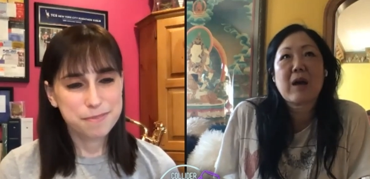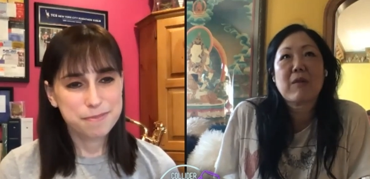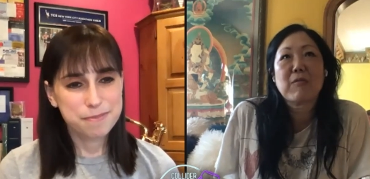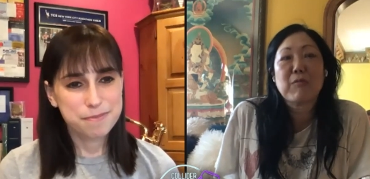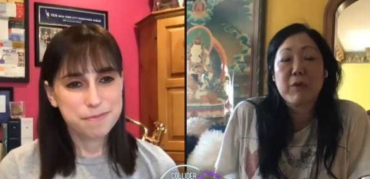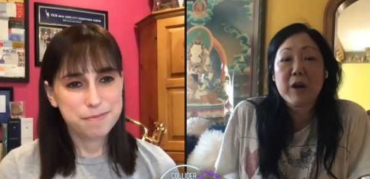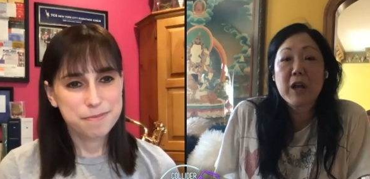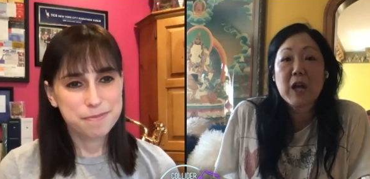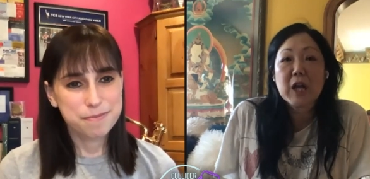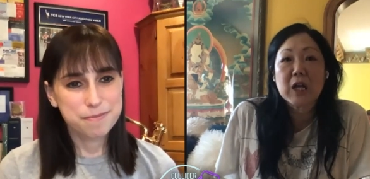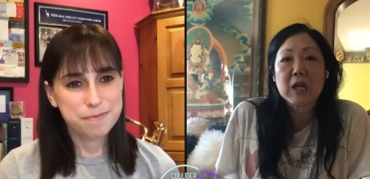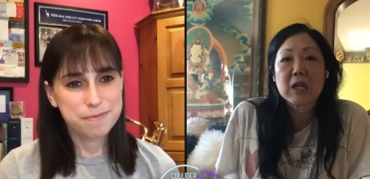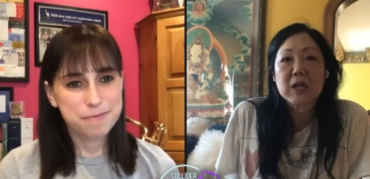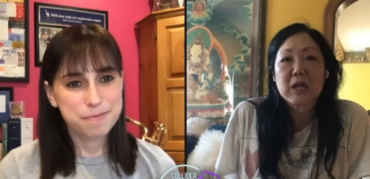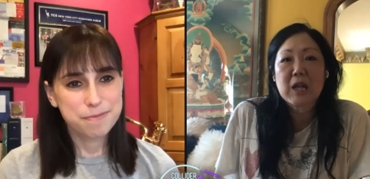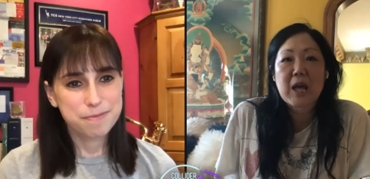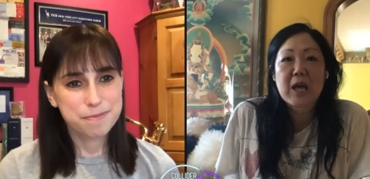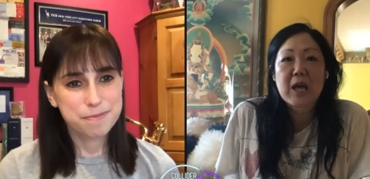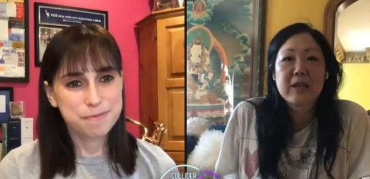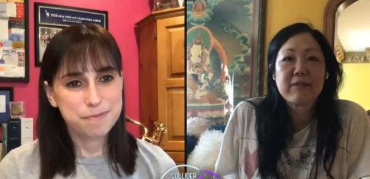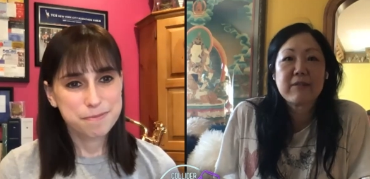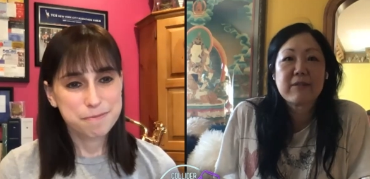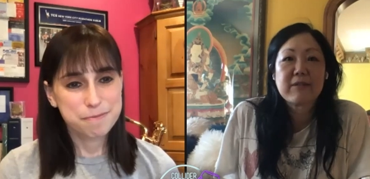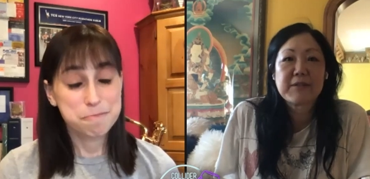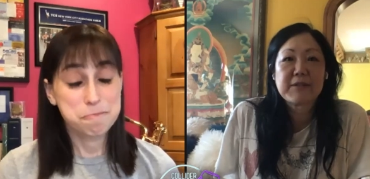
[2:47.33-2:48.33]
Speaker 1: real
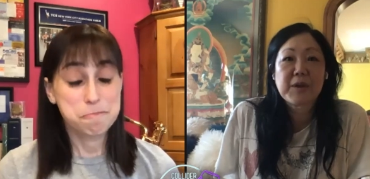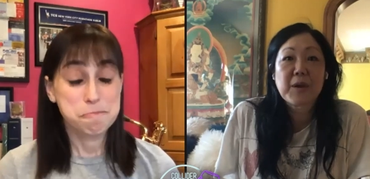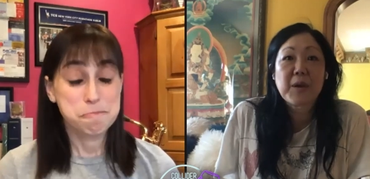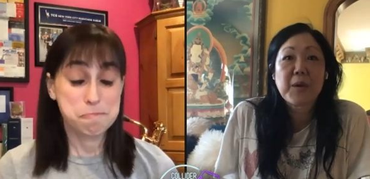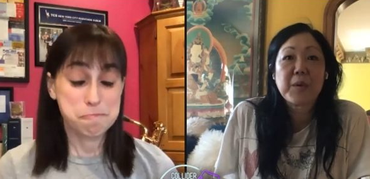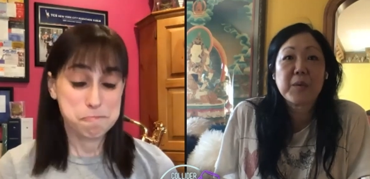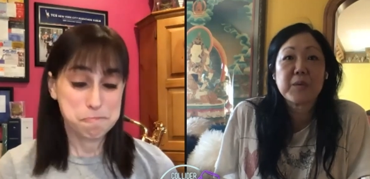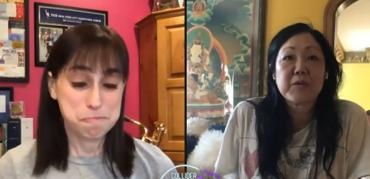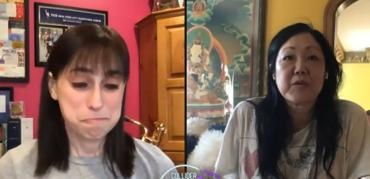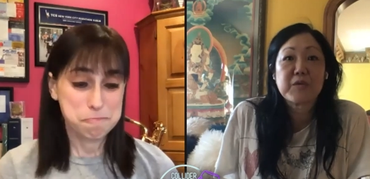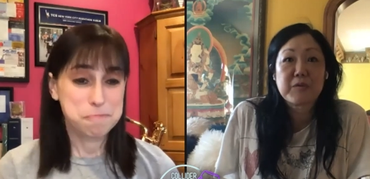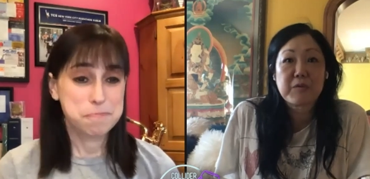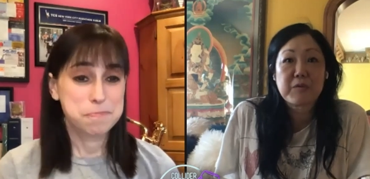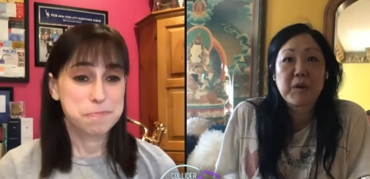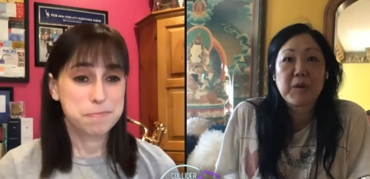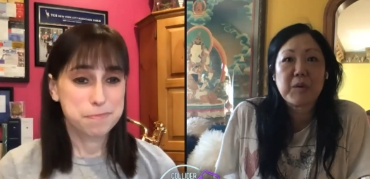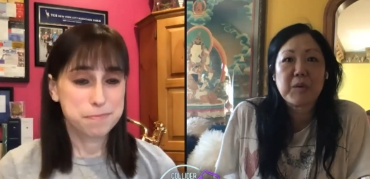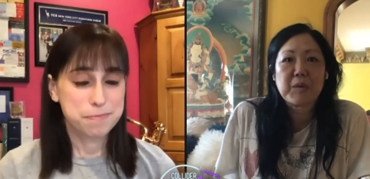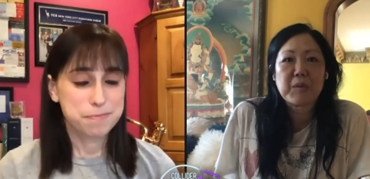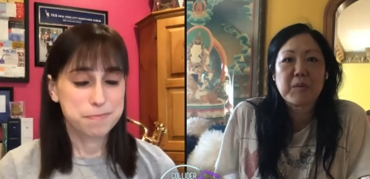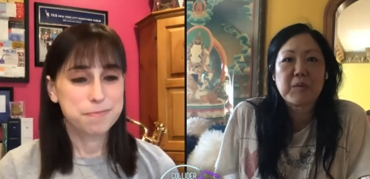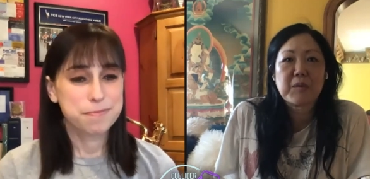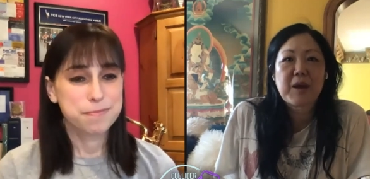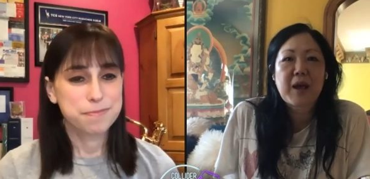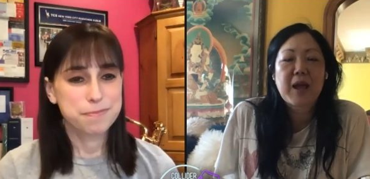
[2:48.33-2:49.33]
and so
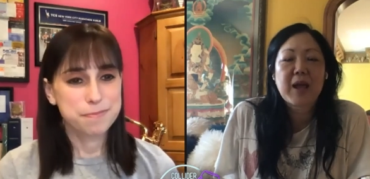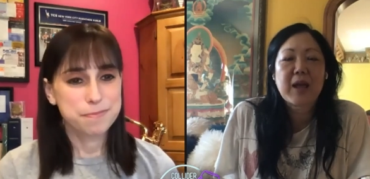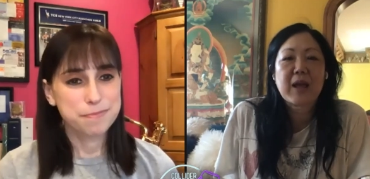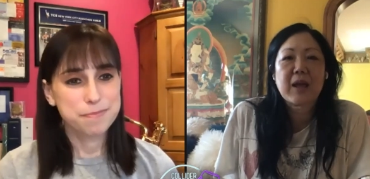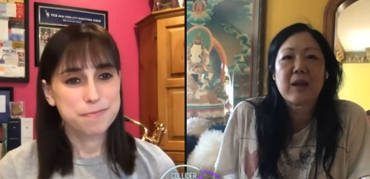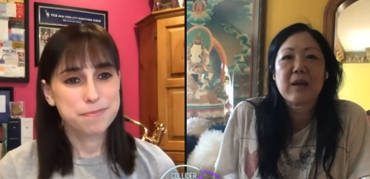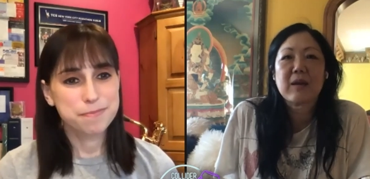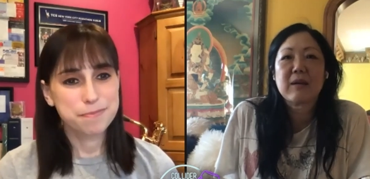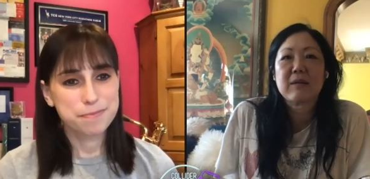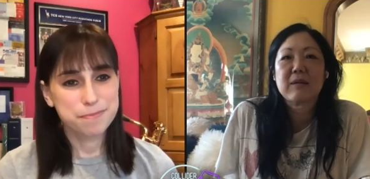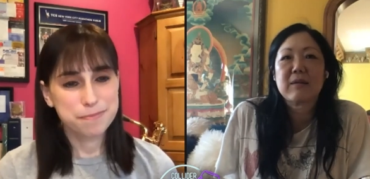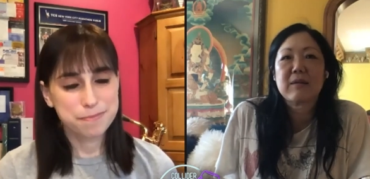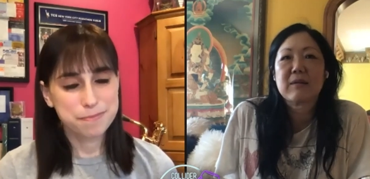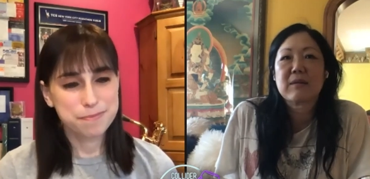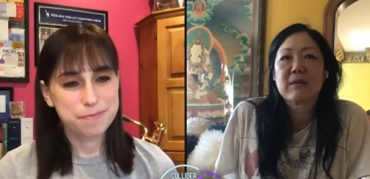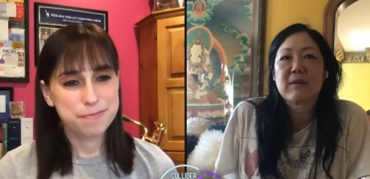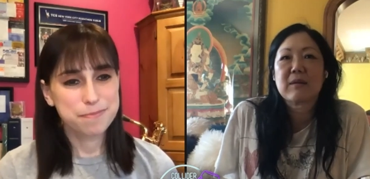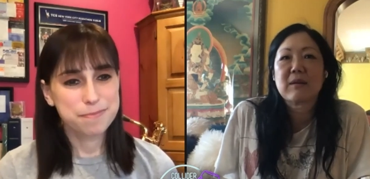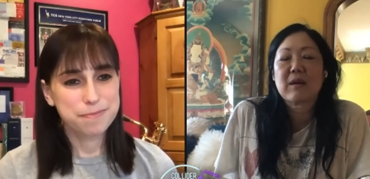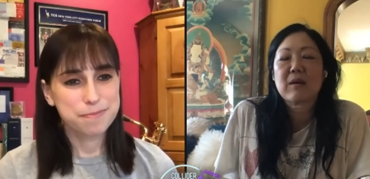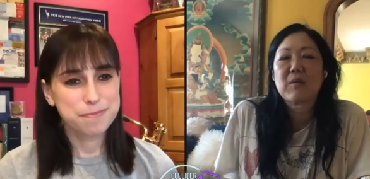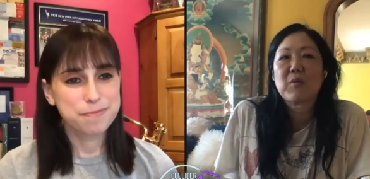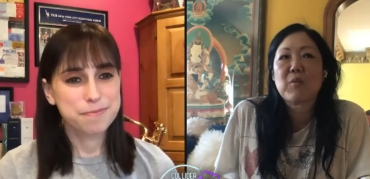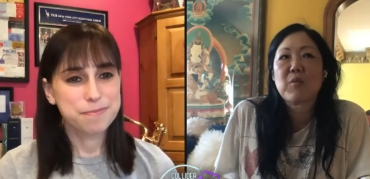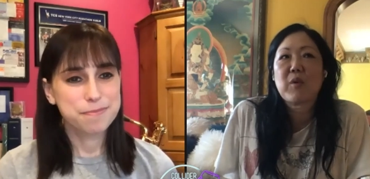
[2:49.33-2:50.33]
true, and
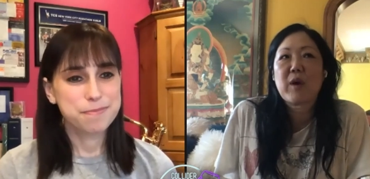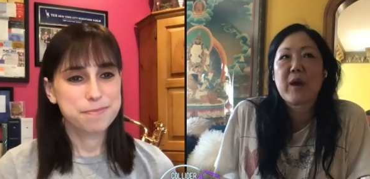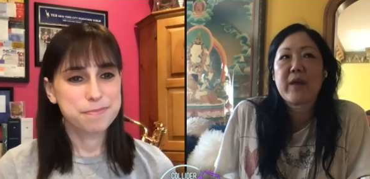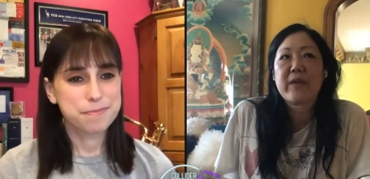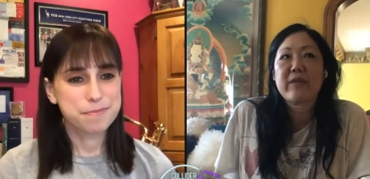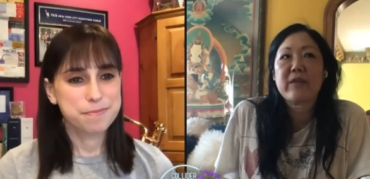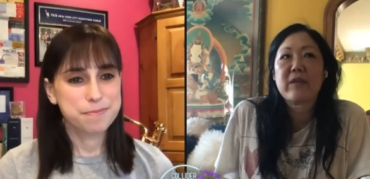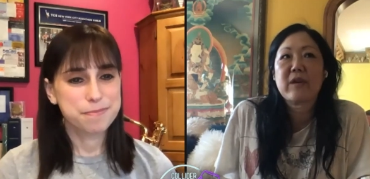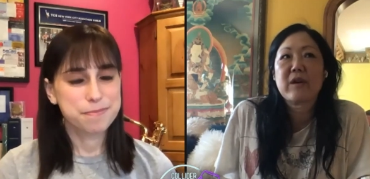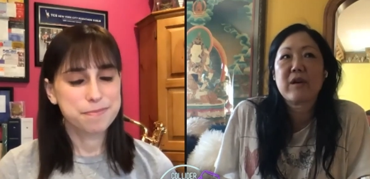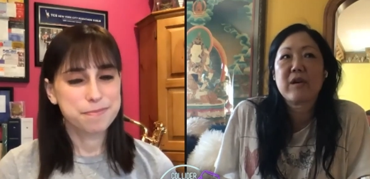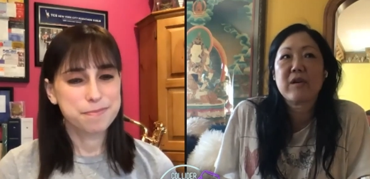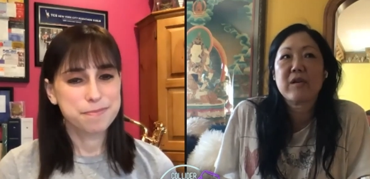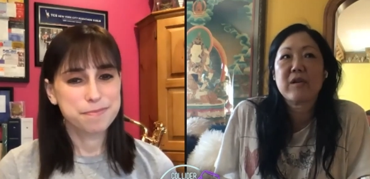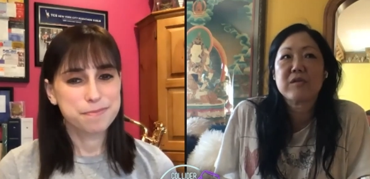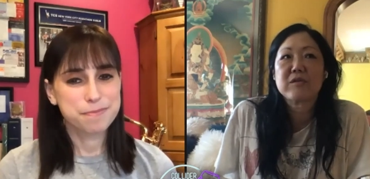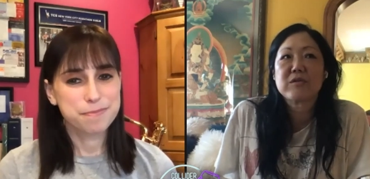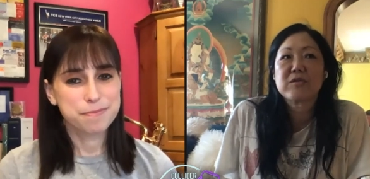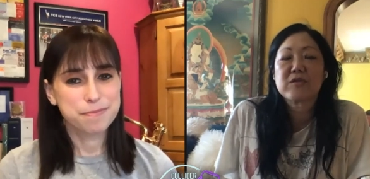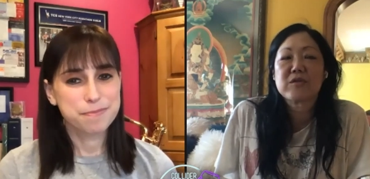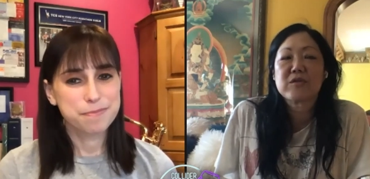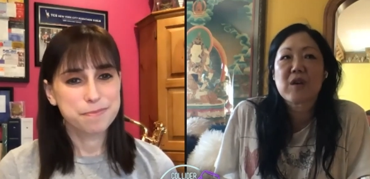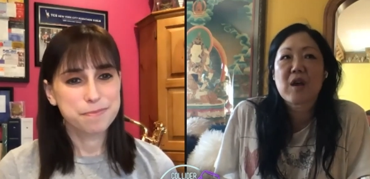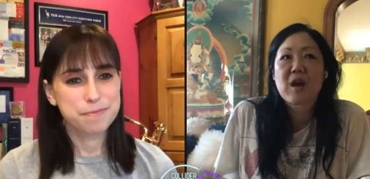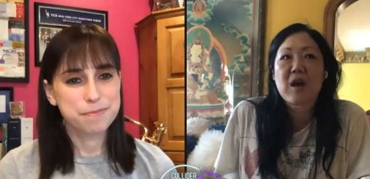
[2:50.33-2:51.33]
when
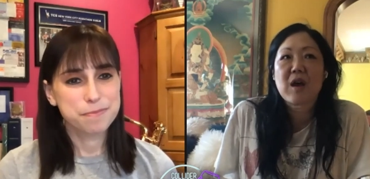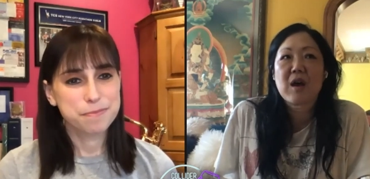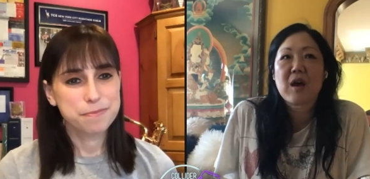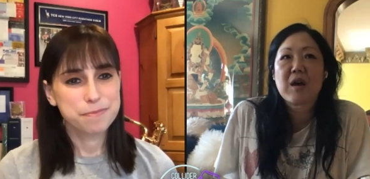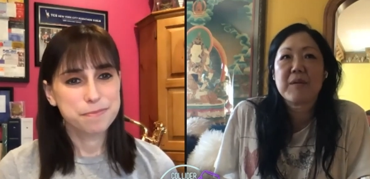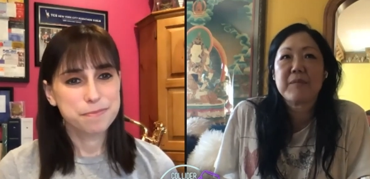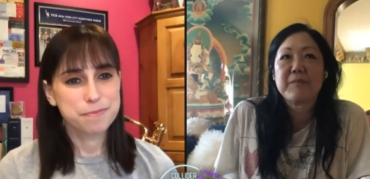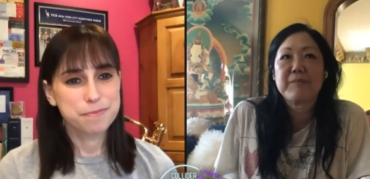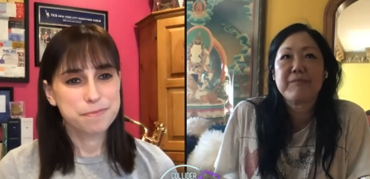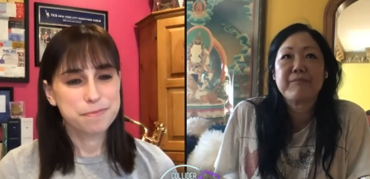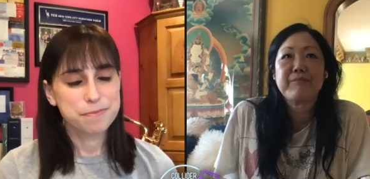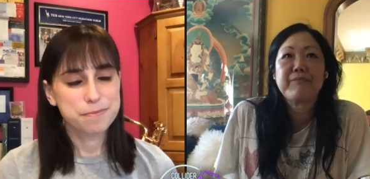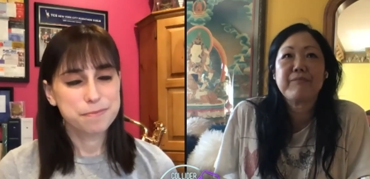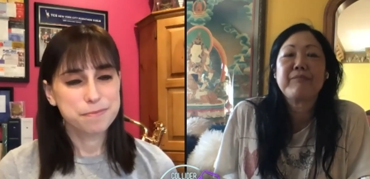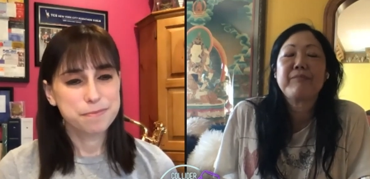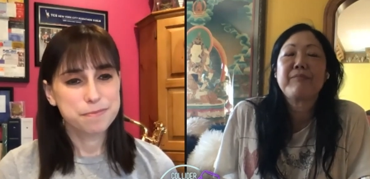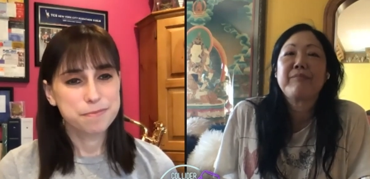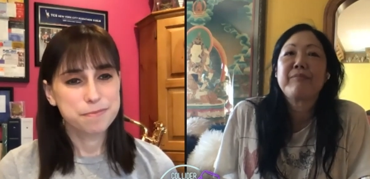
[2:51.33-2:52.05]
there's um,